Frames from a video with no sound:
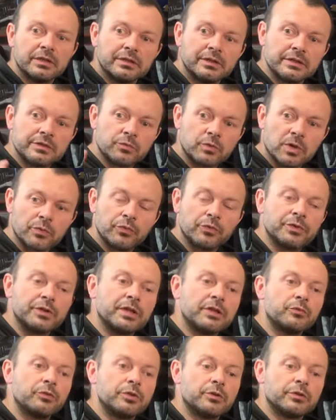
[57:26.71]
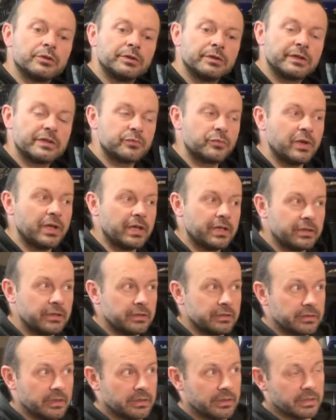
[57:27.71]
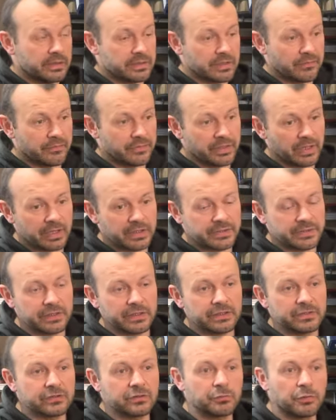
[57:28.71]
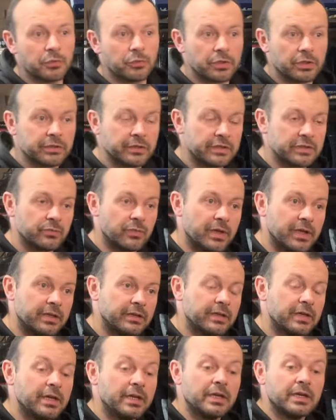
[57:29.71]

there's 1.8 we already explained then there's a VR6 we already explained